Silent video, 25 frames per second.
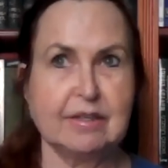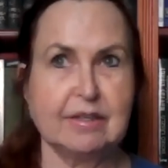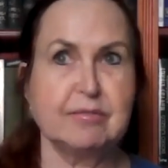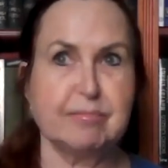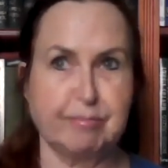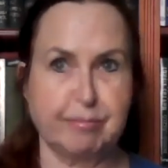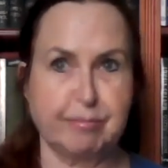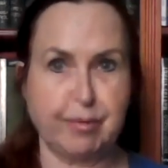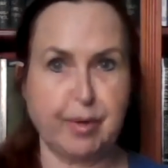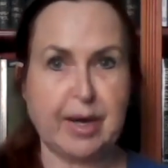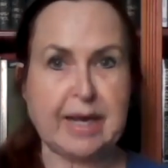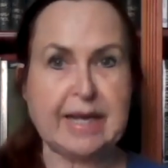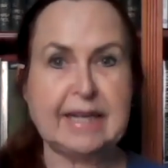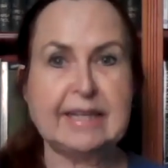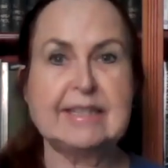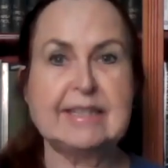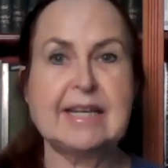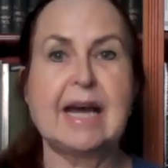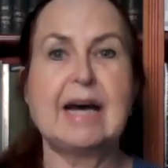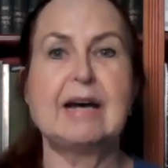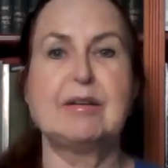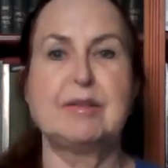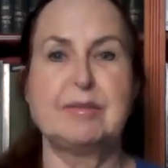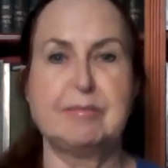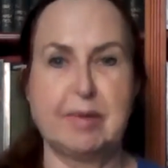bring
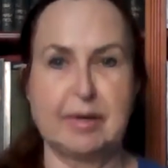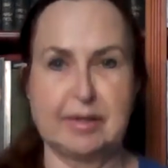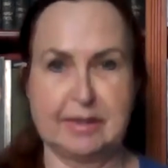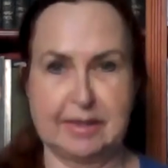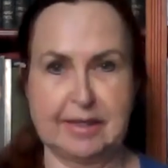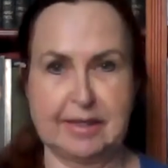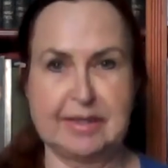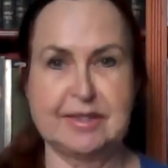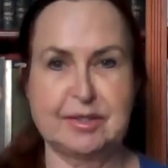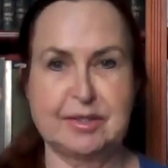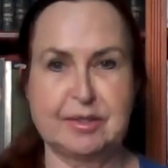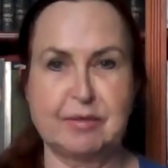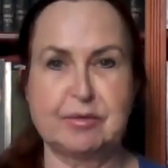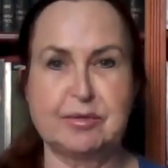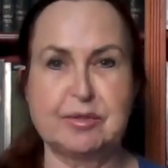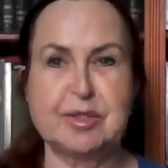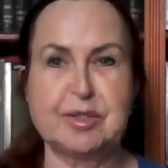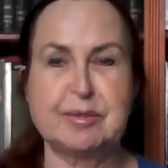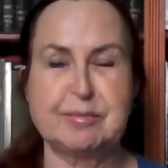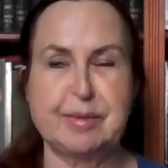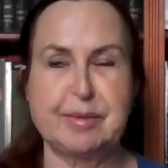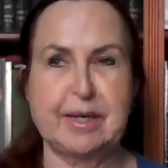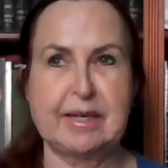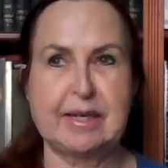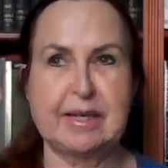down money, so to
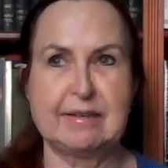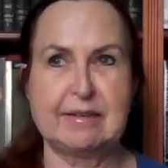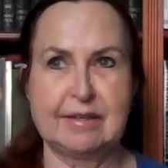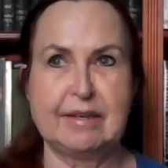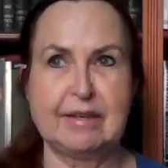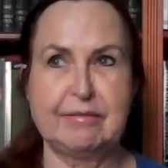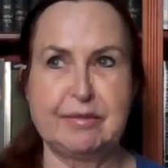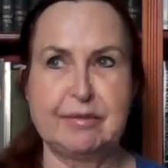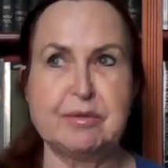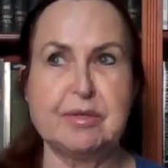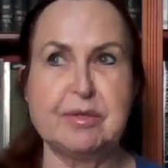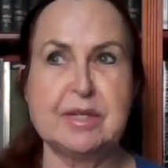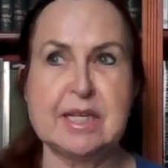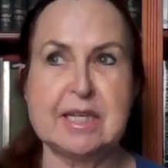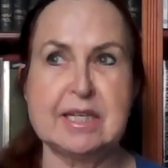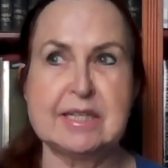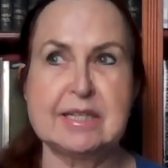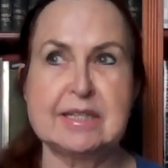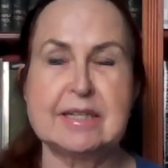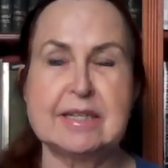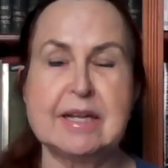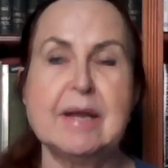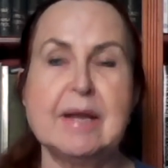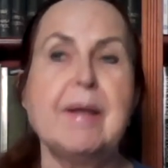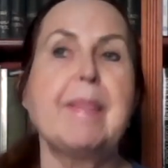speak, if you need
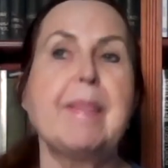it.